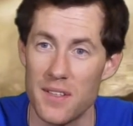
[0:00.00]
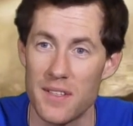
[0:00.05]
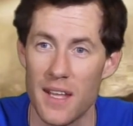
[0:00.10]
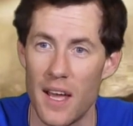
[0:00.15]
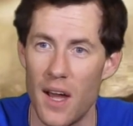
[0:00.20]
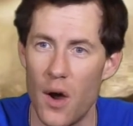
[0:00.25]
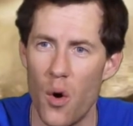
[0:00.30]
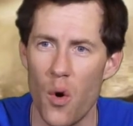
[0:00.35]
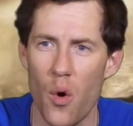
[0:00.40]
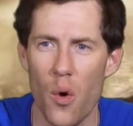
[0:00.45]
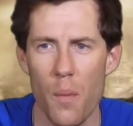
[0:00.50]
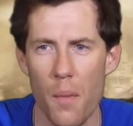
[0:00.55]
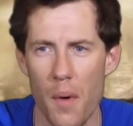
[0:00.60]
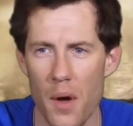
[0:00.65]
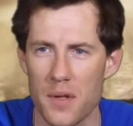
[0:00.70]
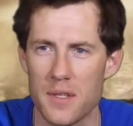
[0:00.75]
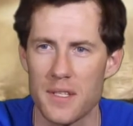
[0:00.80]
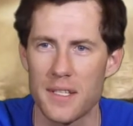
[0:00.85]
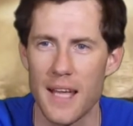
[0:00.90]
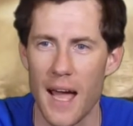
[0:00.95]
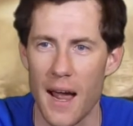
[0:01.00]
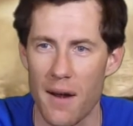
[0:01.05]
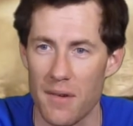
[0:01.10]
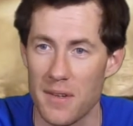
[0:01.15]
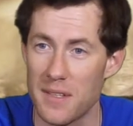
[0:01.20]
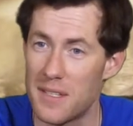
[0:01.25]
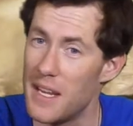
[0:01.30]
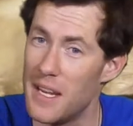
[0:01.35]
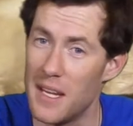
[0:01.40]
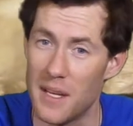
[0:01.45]
They're almost
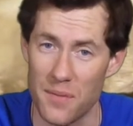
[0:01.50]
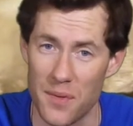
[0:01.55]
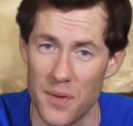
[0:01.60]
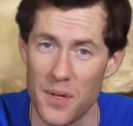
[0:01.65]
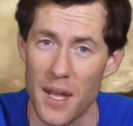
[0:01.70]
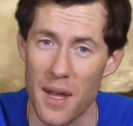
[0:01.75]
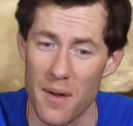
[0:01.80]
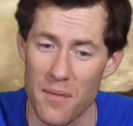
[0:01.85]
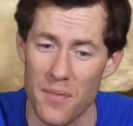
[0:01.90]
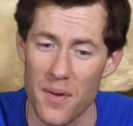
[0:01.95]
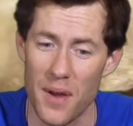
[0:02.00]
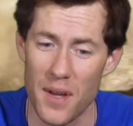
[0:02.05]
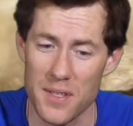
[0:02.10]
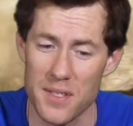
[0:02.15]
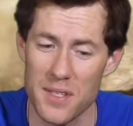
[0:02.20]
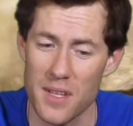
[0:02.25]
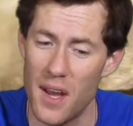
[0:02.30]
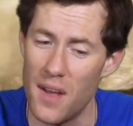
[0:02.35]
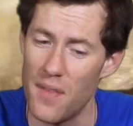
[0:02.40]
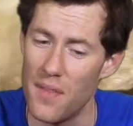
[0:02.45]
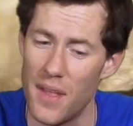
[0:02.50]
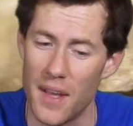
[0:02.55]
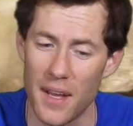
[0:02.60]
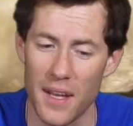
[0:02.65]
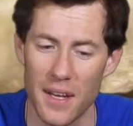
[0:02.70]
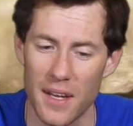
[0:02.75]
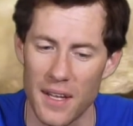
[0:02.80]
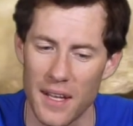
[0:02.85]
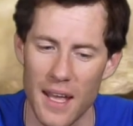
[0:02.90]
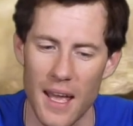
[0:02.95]
guaranteed, if you get first turn, they're
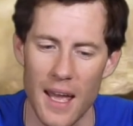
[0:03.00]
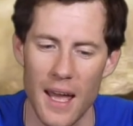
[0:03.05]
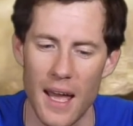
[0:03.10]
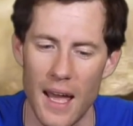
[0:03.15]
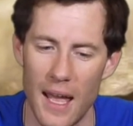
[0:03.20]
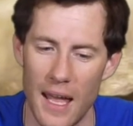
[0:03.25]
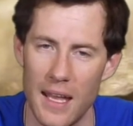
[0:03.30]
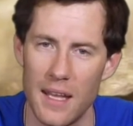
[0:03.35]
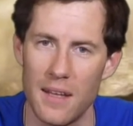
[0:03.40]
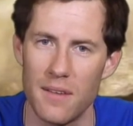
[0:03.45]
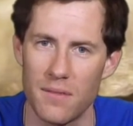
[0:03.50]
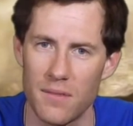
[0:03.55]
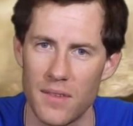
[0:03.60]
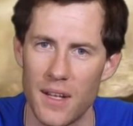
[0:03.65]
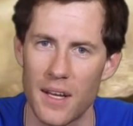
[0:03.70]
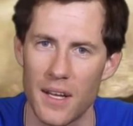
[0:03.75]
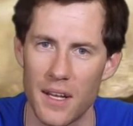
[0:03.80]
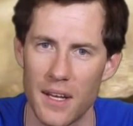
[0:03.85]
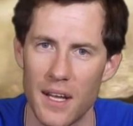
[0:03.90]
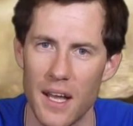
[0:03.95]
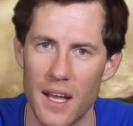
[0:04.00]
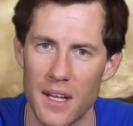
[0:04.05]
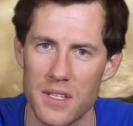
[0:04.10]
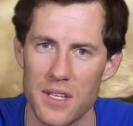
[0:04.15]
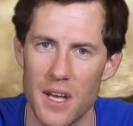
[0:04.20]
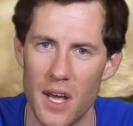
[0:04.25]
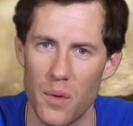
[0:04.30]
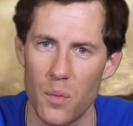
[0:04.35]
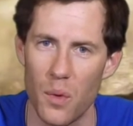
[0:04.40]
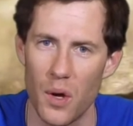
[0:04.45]
going to get a
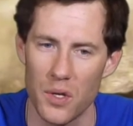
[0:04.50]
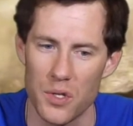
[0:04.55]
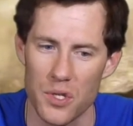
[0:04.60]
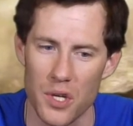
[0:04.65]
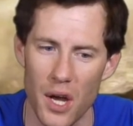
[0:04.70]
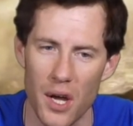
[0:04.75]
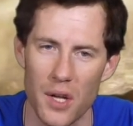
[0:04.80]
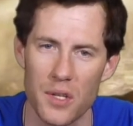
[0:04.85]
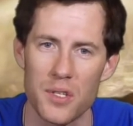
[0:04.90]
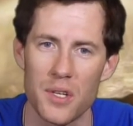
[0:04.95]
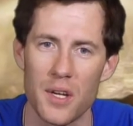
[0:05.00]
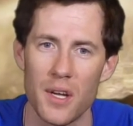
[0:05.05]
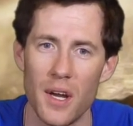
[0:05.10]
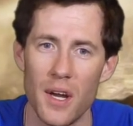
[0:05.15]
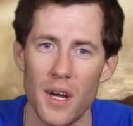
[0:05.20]
turn 1 charge.